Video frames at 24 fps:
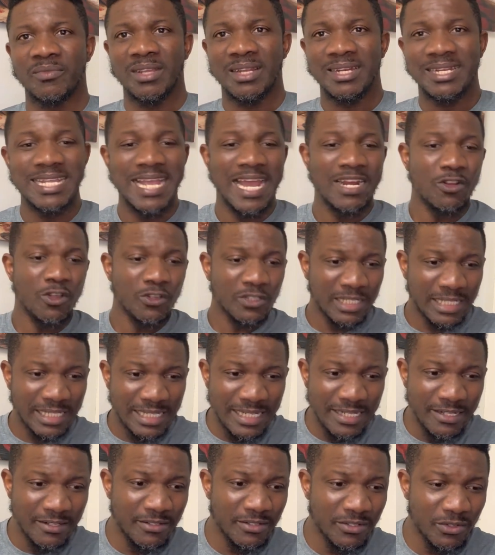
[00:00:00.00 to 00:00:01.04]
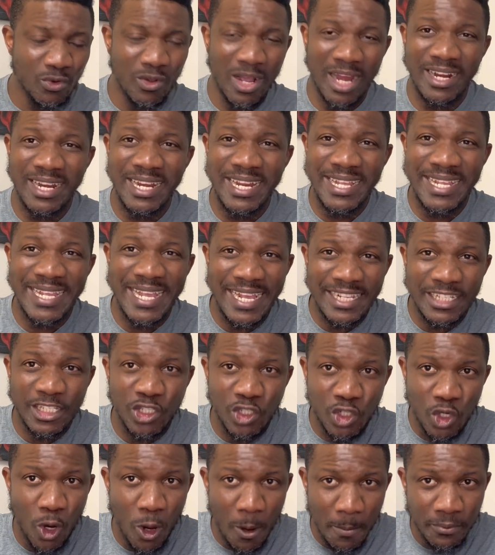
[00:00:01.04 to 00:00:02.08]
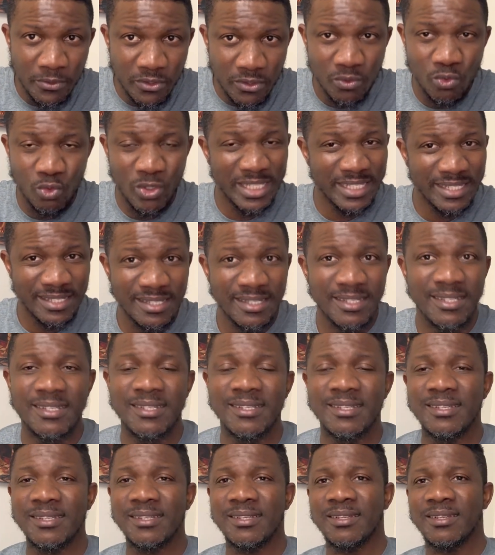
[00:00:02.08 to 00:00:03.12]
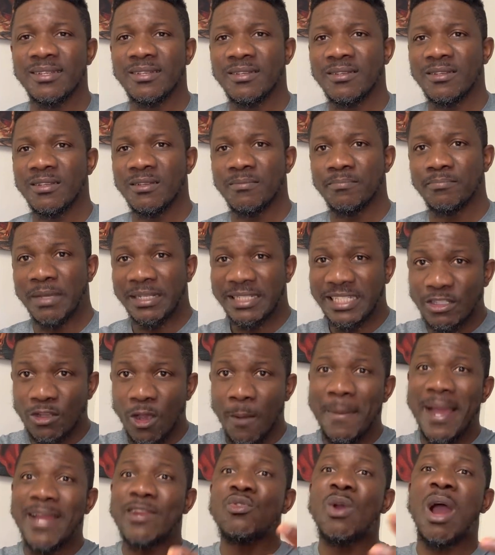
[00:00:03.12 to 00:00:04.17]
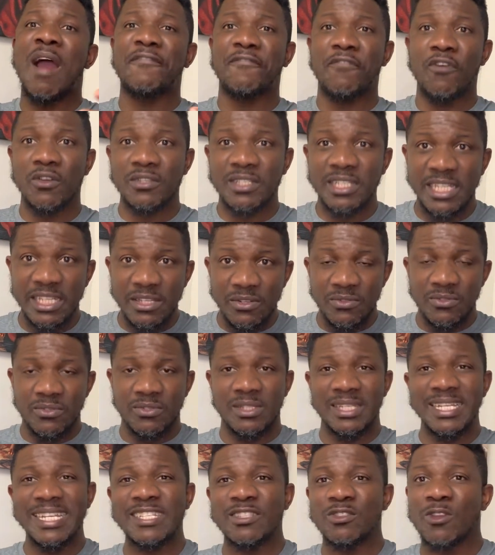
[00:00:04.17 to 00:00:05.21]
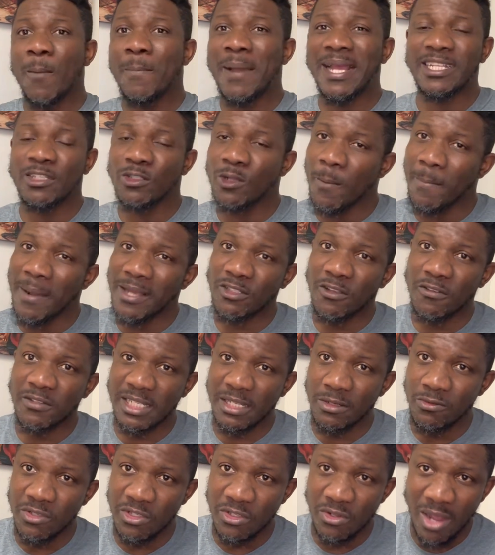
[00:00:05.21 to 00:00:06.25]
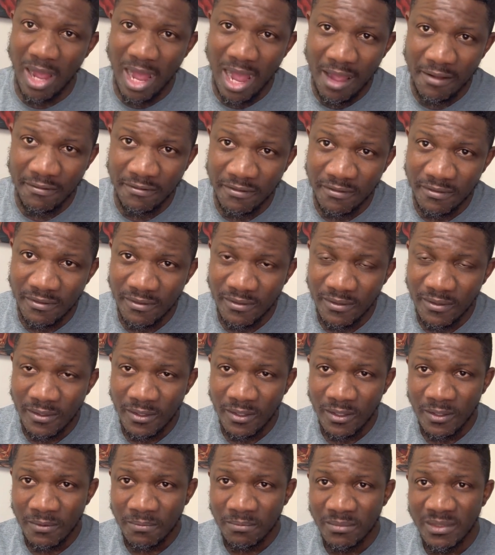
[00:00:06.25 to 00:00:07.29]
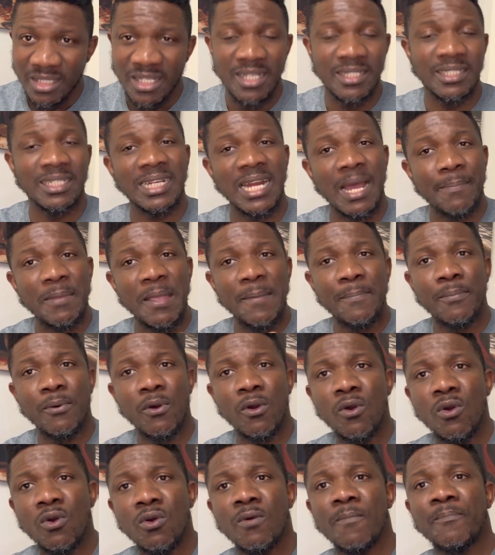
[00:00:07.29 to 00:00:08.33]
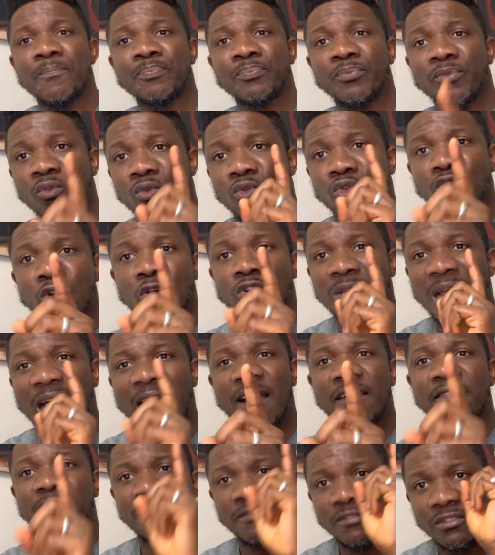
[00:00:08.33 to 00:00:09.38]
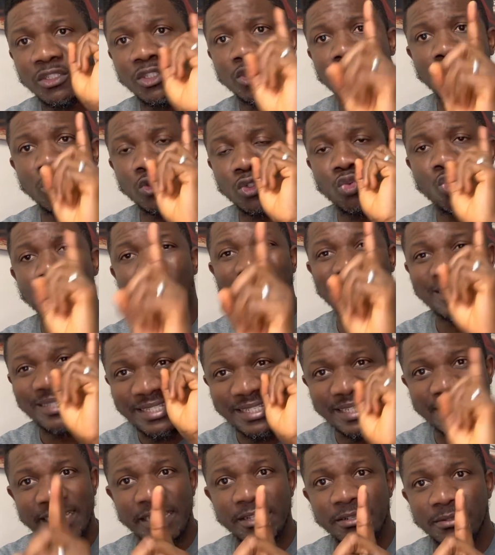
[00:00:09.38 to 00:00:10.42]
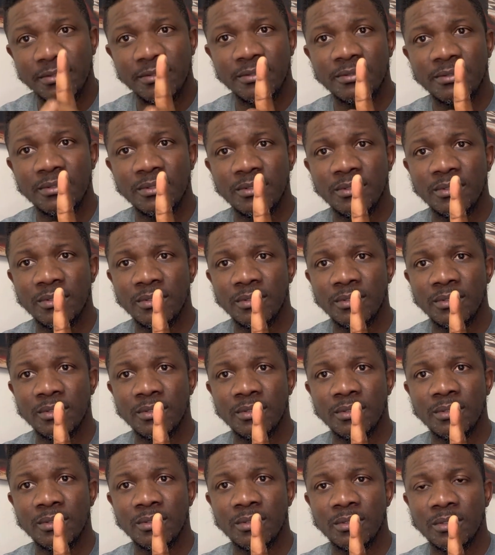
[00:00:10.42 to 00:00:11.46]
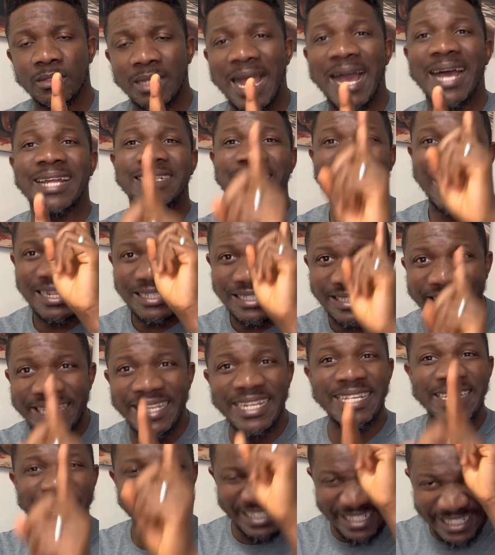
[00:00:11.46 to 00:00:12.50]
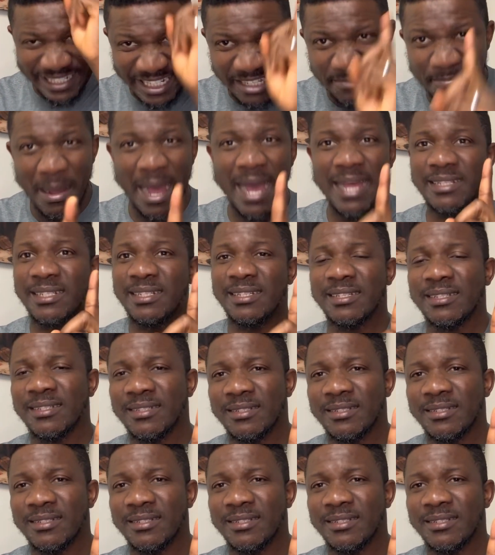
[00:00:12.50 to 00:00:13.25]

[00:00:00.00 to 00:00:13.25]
They are not skills you can really get jobs with. But in your mind, you have 4 skills. It's not by the numbers of skills you have. There are people who just have just one skill and that skill is in demand.